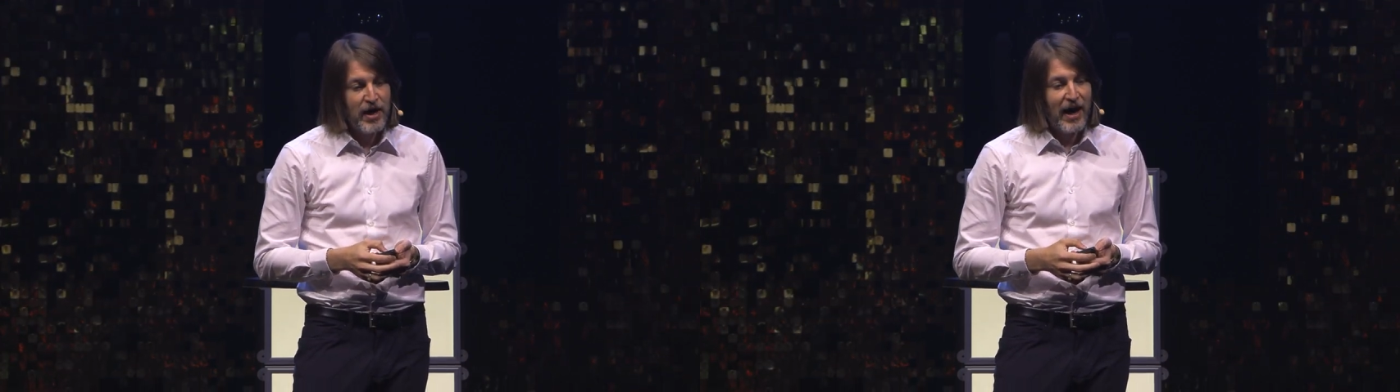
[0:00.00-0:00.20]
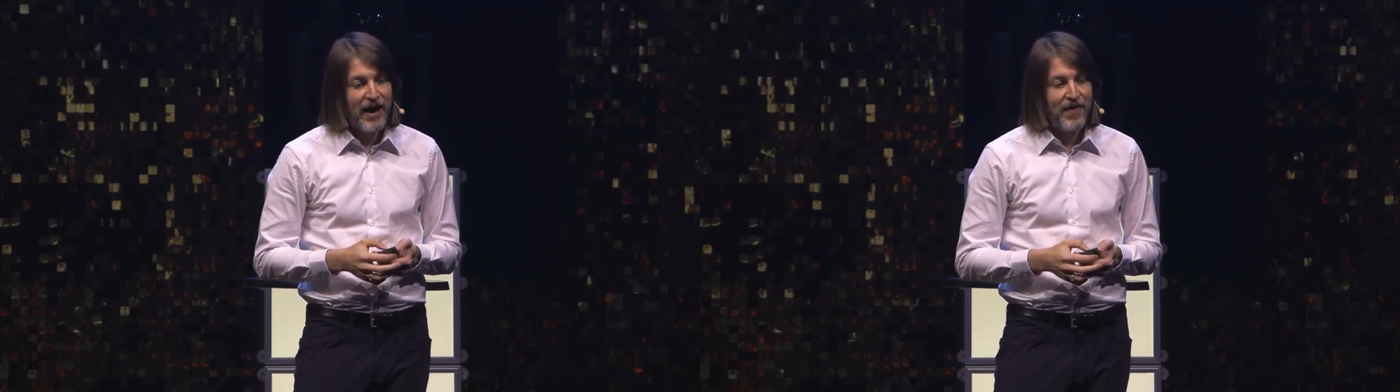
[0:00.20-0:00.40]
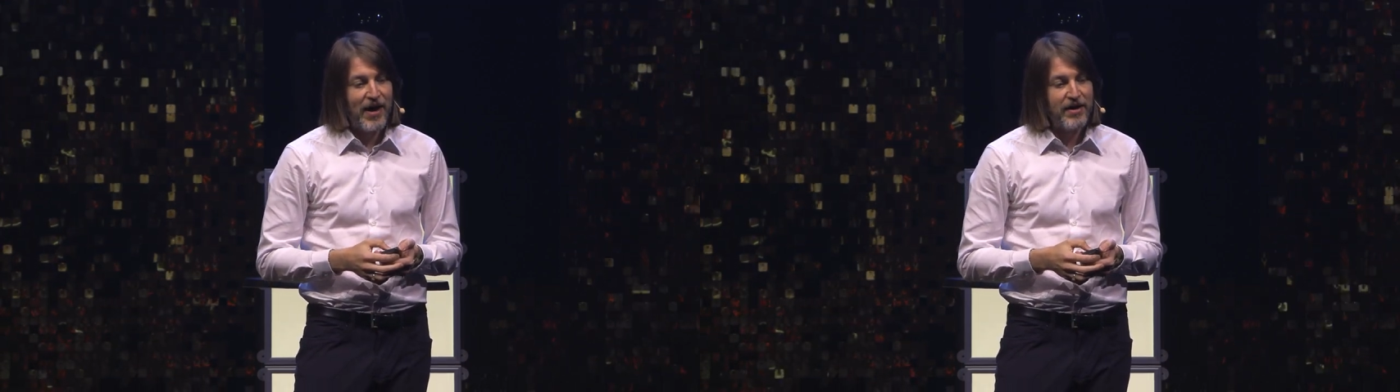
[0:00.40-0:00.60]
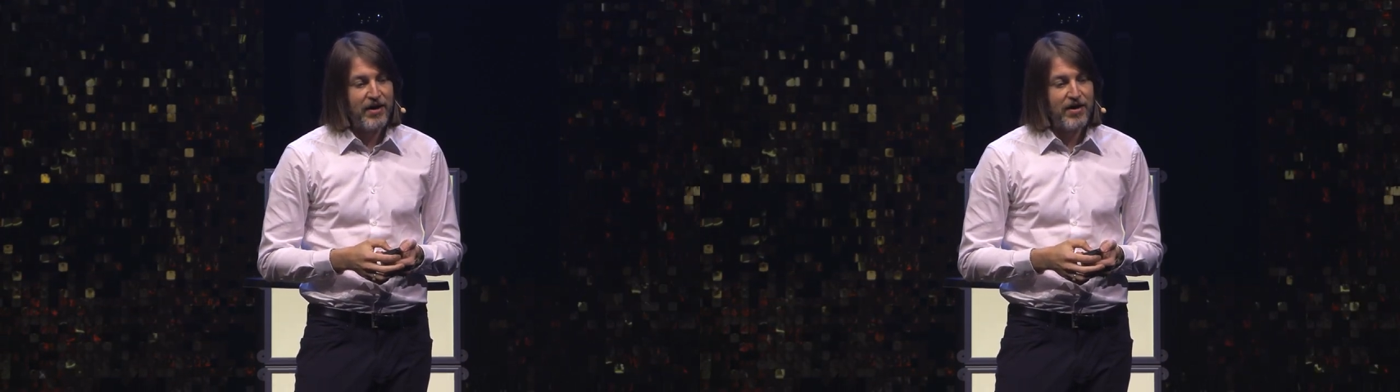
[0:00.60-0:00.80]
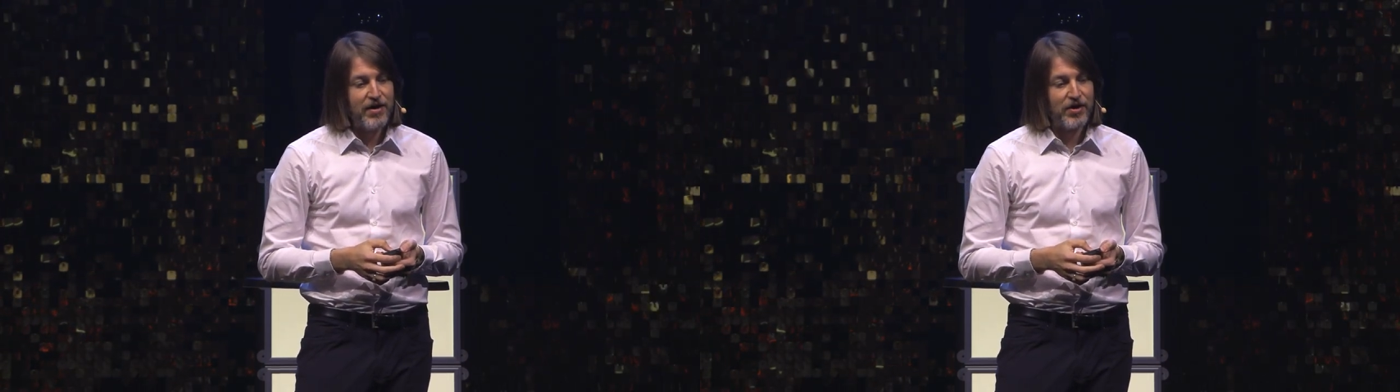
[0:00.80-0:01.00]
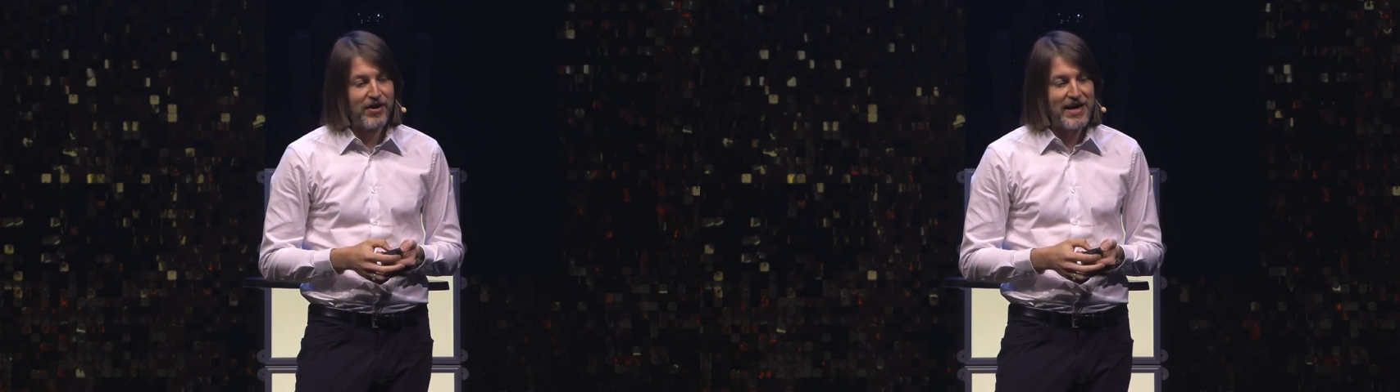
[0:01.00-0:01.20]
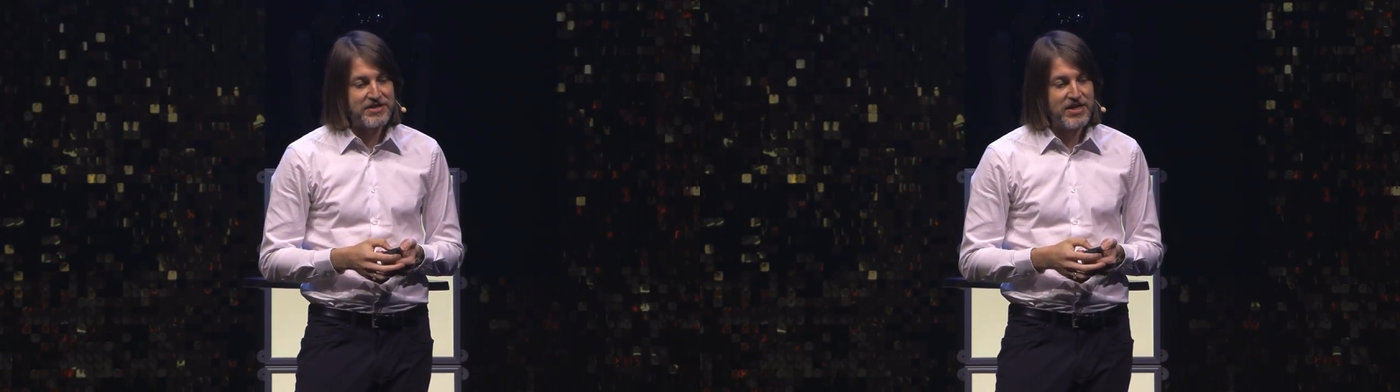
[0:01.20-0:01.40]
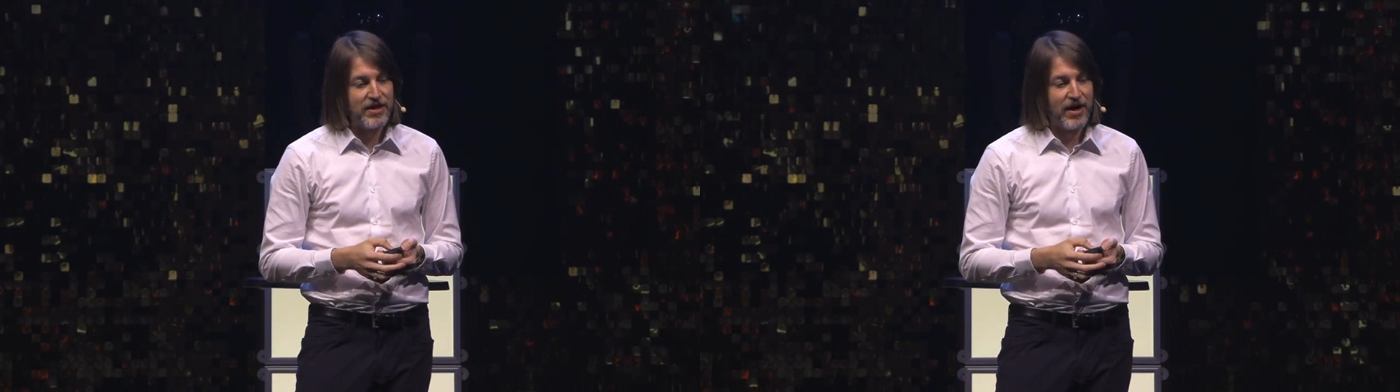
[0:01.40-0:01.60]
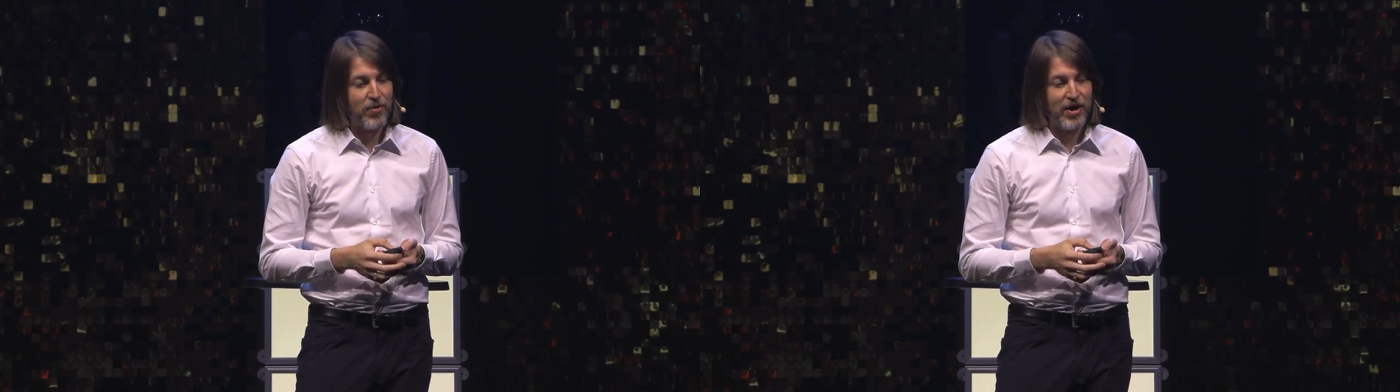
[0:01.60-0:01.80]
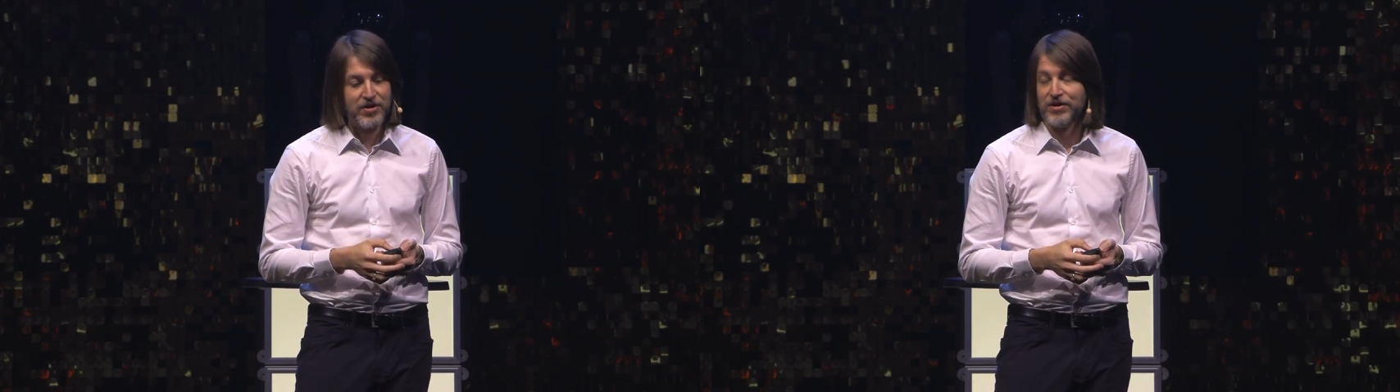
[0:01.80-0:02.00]
And then the last thing that I
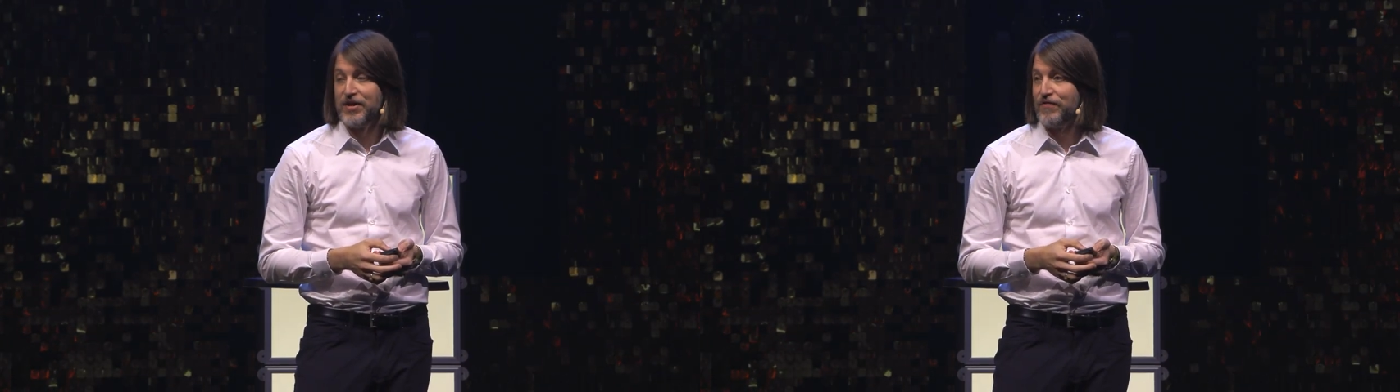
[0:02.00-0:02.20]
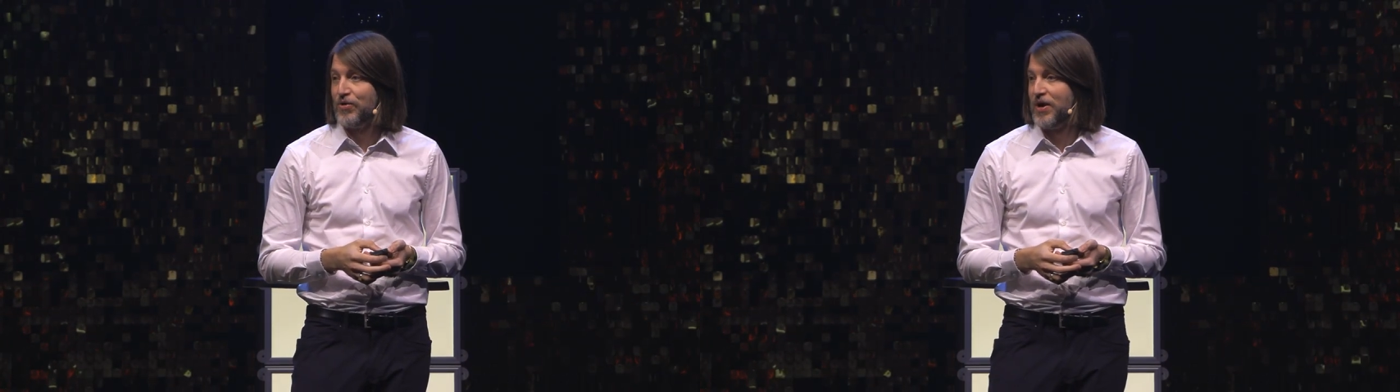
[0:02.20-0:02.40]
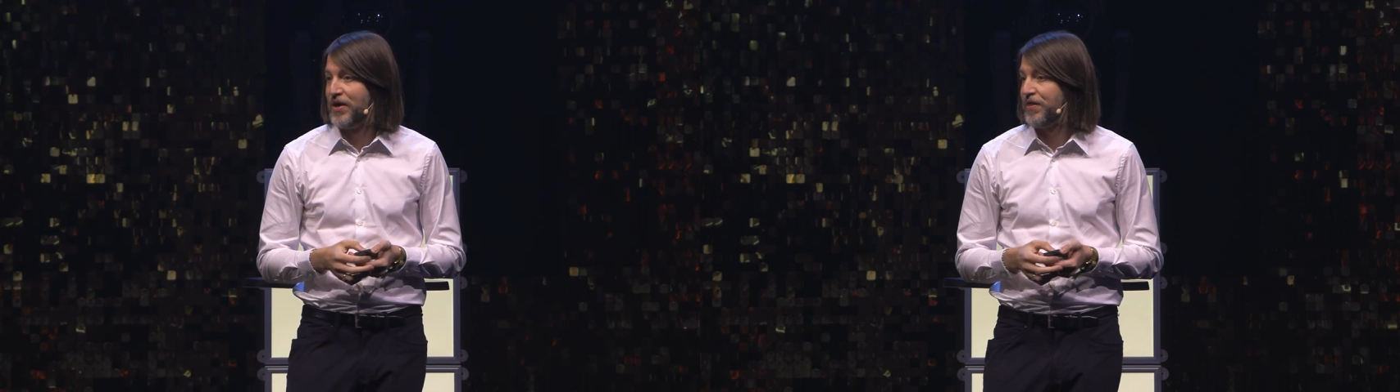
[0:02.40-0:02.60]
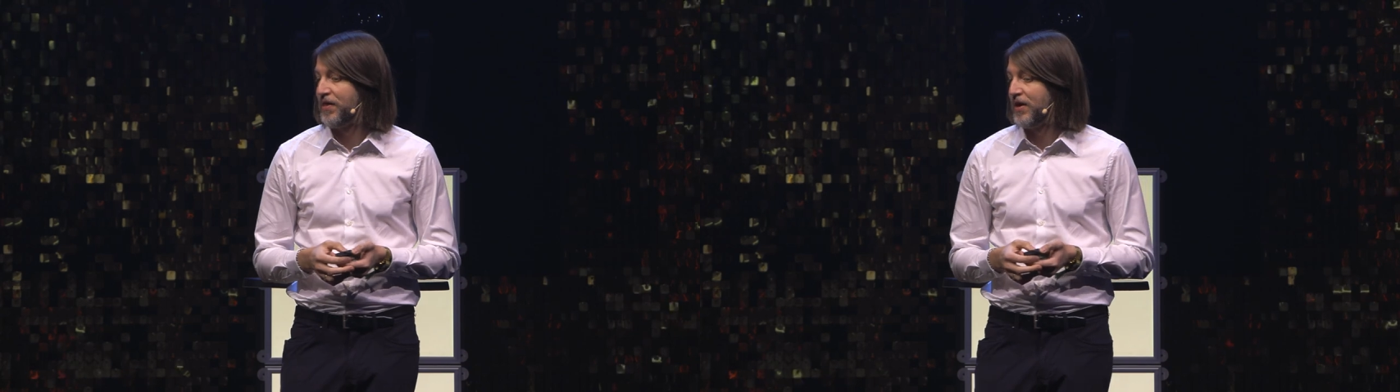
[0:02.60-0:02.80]
wanted to leave you with